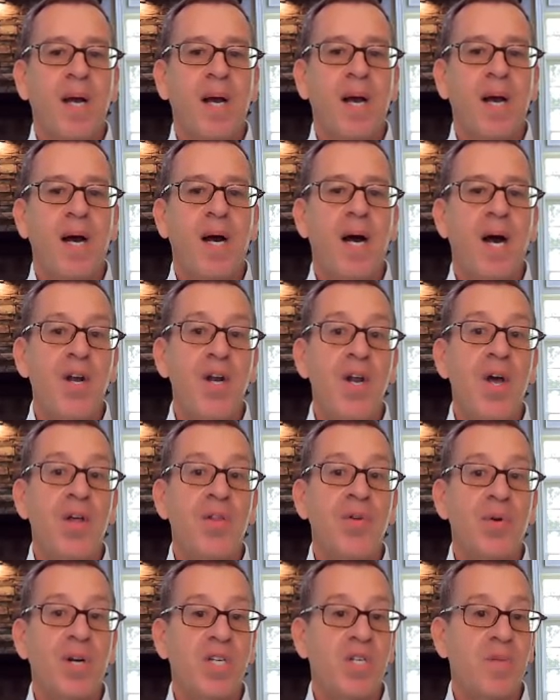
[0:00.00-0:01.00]

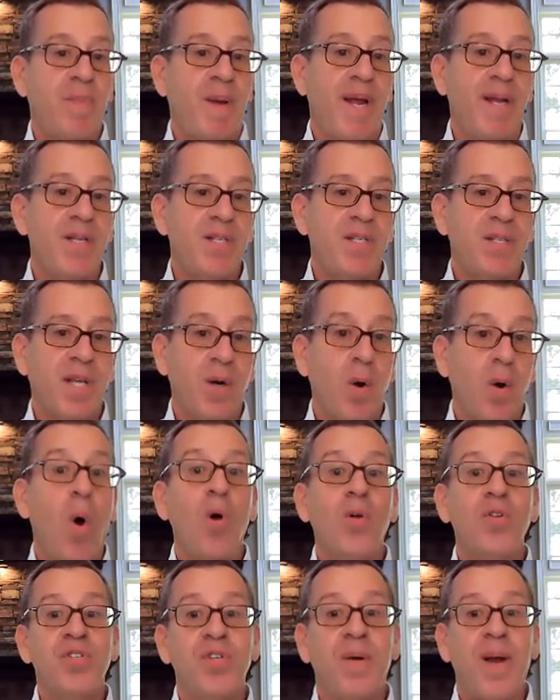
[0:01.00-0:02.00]
Another expense that
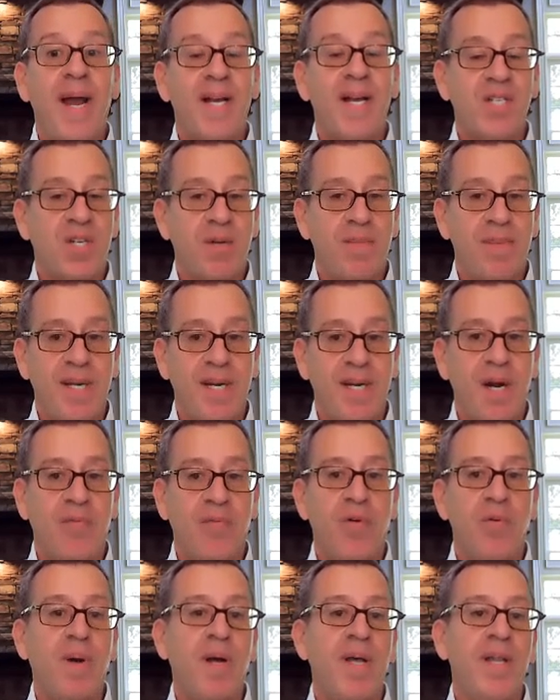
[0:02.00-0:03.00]
also has to be
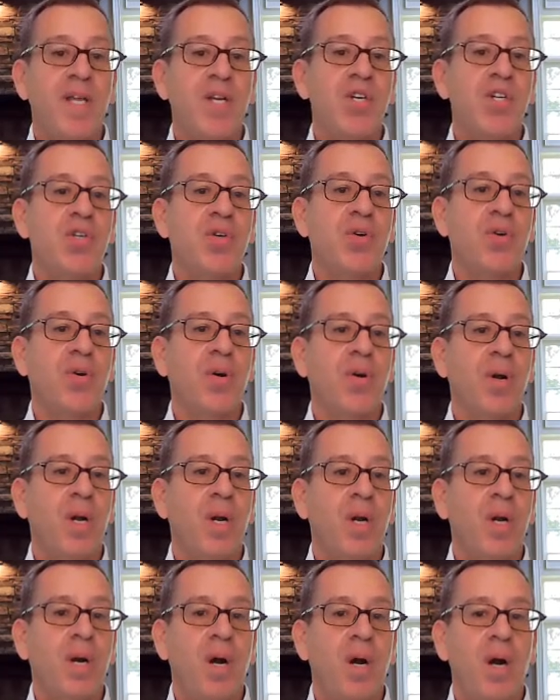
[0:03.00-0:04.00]
covered by the insurer
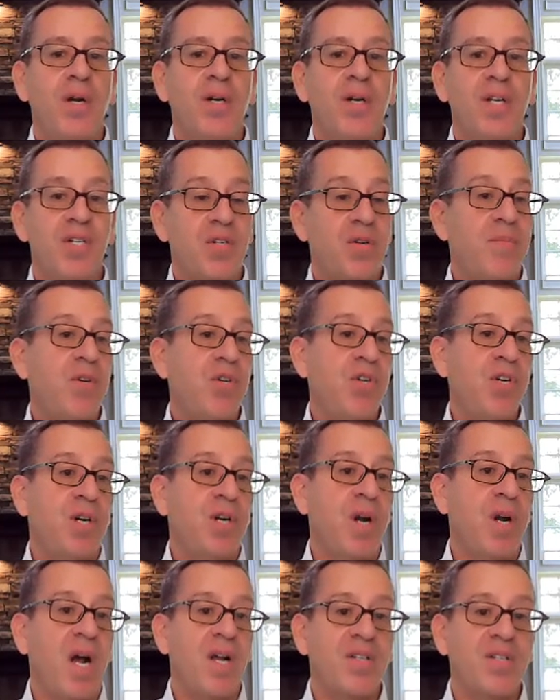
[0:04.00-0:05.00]
are distribution
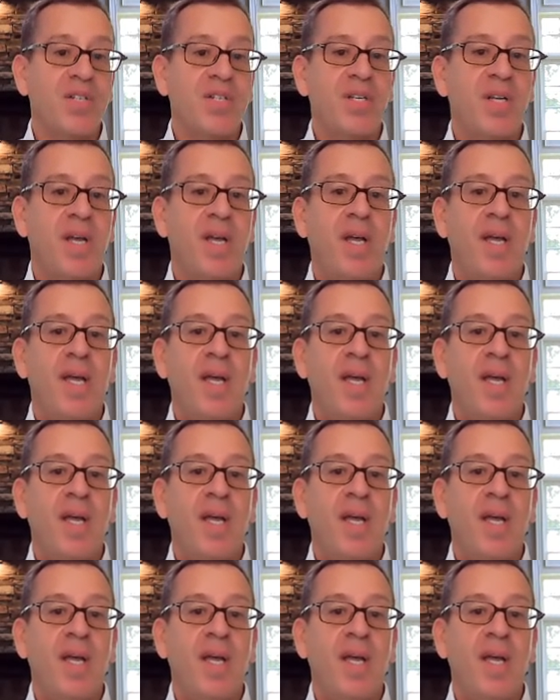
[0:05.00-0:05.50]
costs,